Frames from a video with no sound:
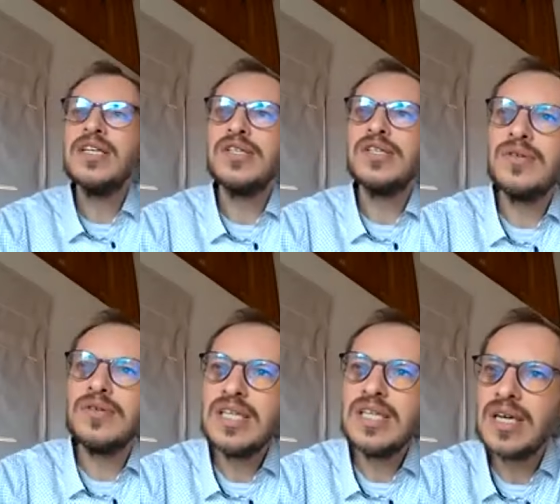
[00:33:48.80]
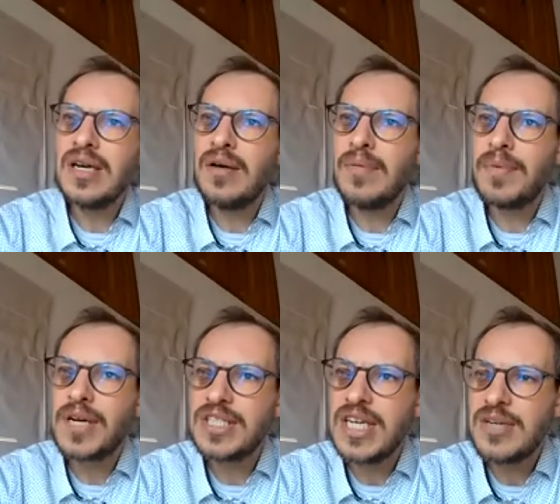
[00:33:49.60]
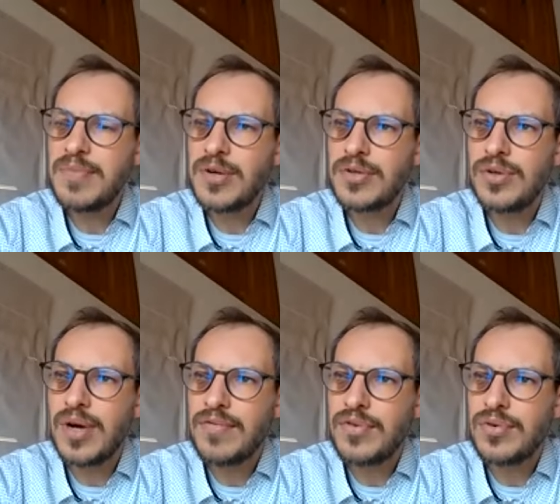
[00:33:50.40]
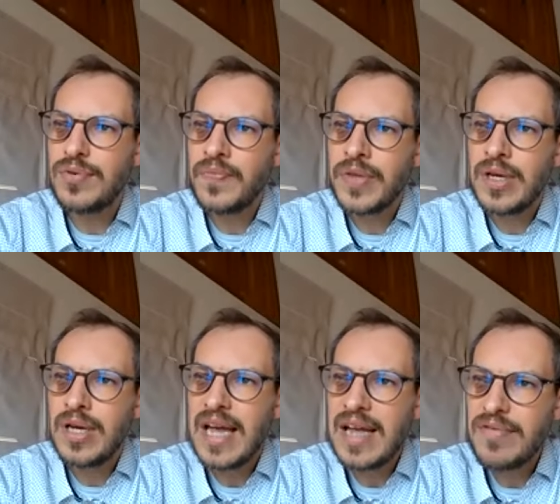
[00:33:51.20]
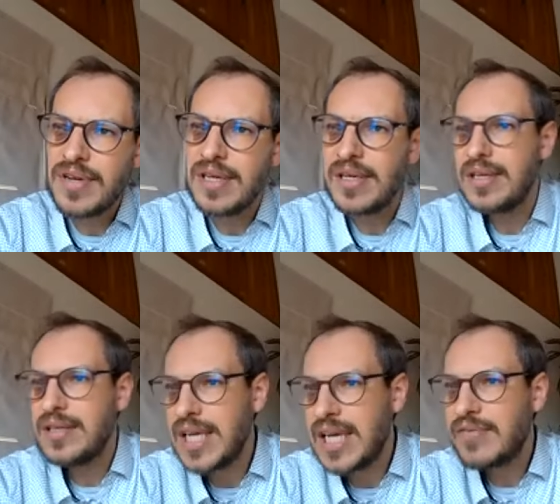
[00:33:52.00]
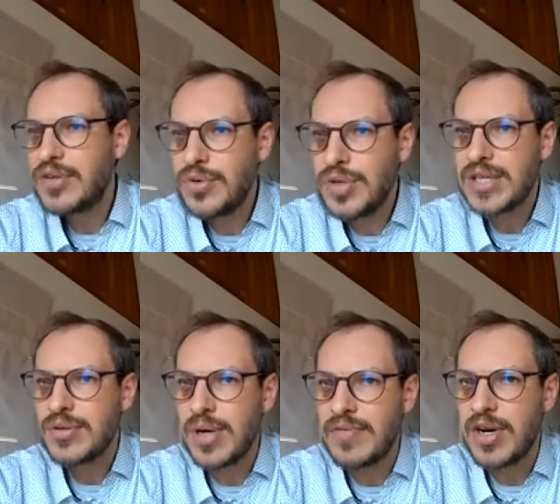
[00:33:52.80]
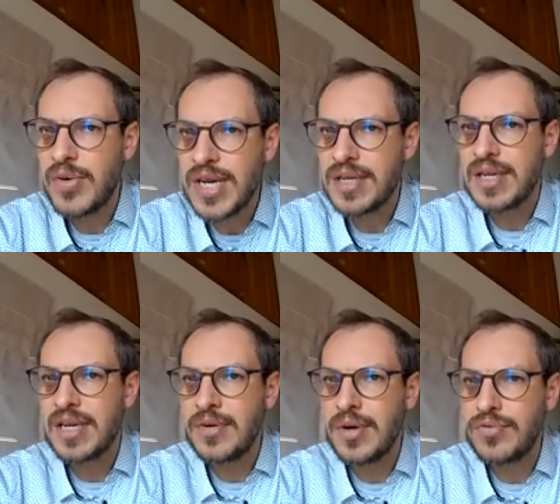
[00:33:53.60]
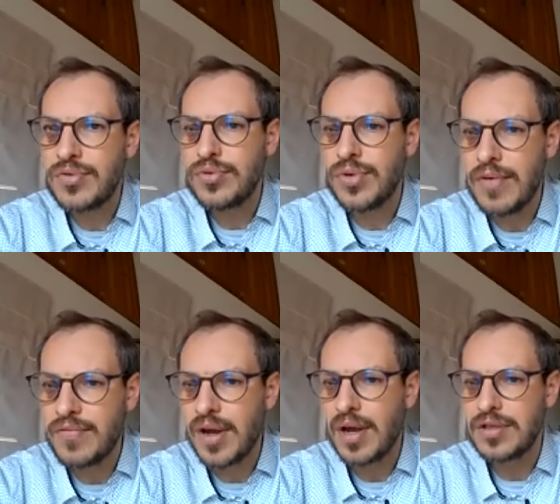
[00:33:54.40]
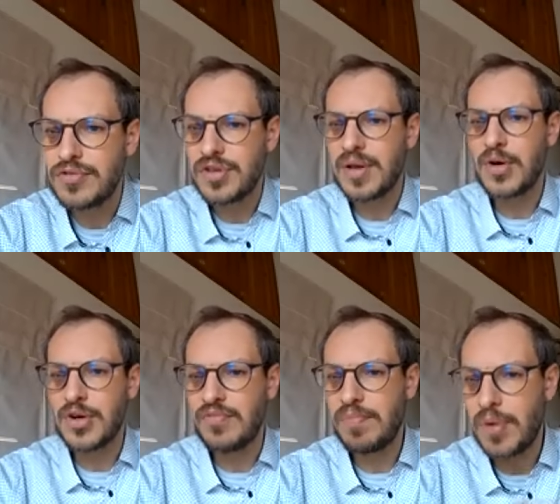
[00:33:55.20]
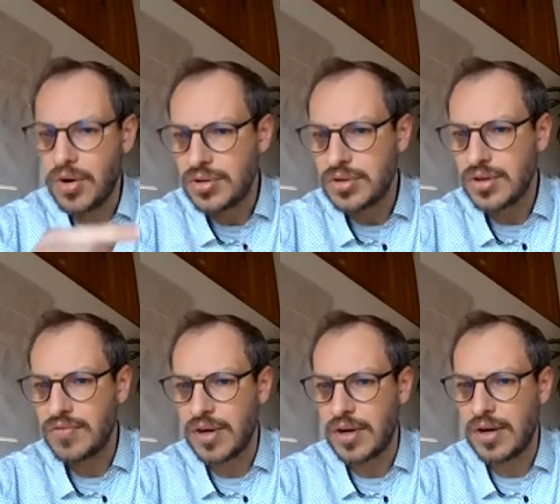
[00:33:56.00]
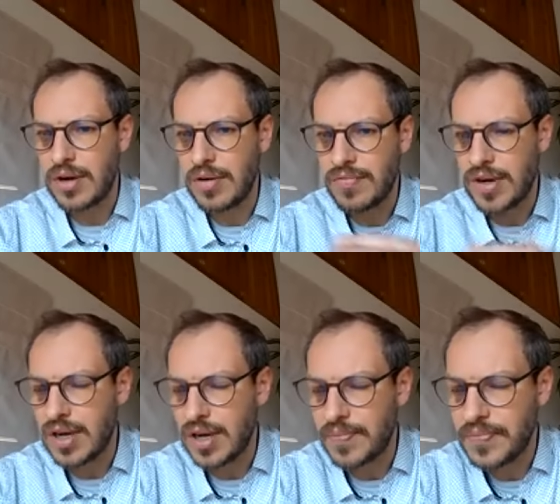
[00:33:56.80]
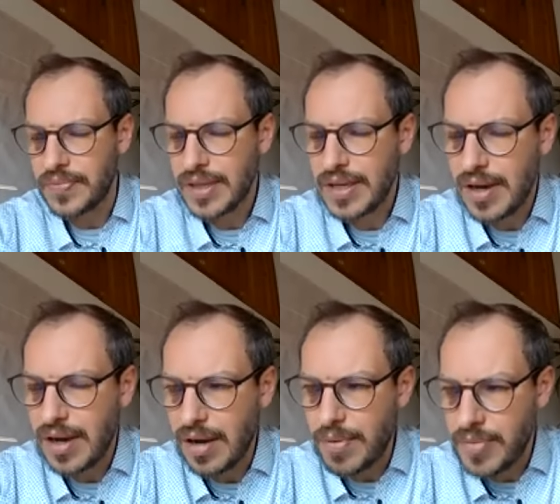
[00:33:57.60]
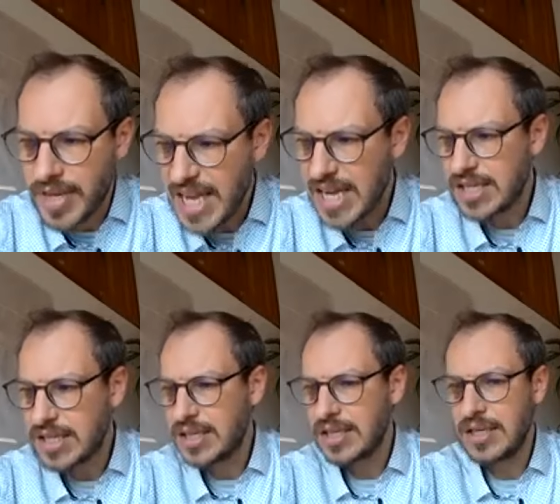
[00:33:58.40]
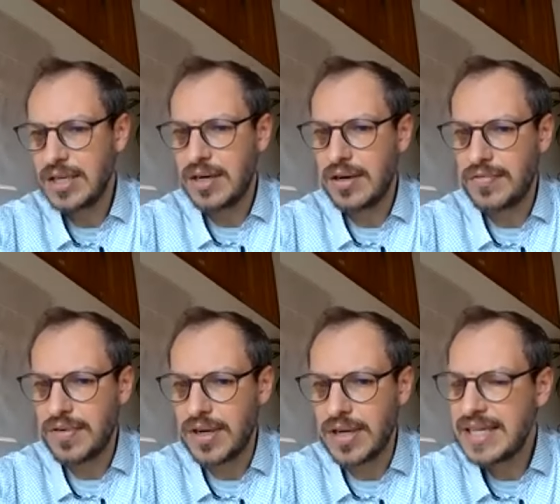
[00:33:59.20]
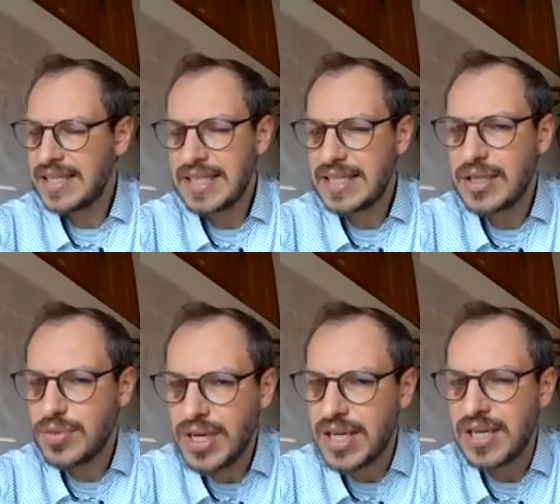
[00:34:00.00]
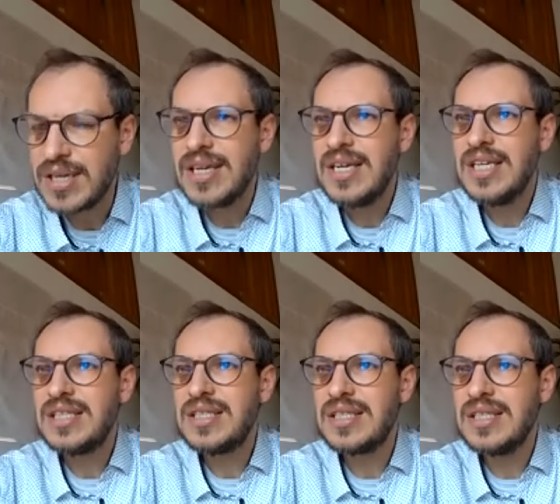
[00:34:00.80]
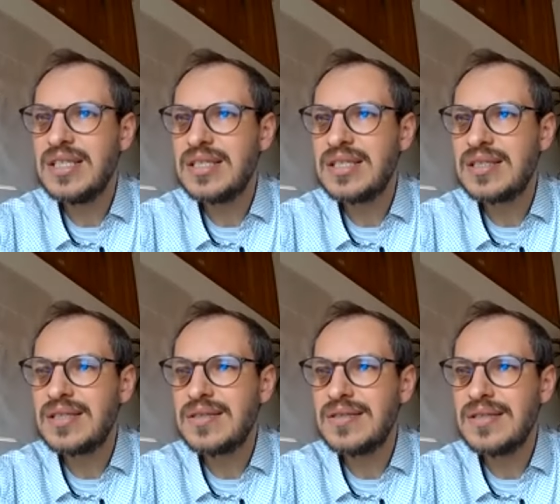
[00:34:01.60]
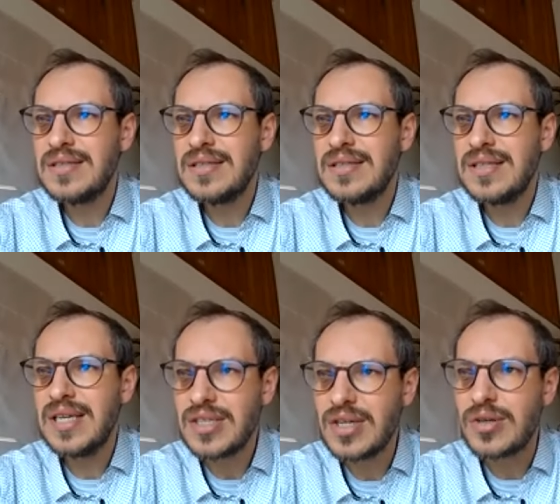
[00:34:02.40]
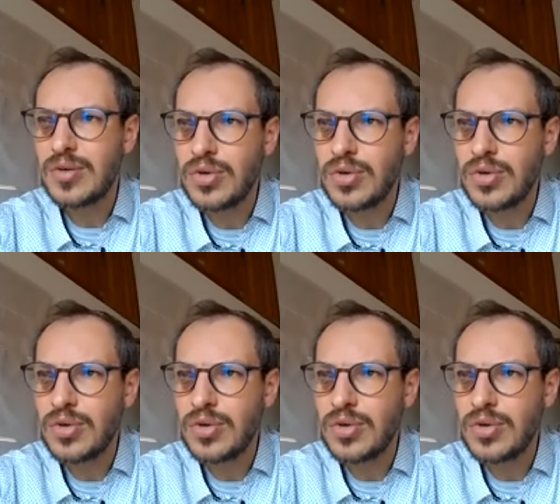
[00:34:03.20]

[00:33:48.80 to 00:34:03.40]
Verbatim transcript: So that's a, a precarization, because you have to, every year, every two years, you are evaluated and you have to have a sufficient amount of points of uh, of uh, publication, of uh, and that's that's really it's it's it's not a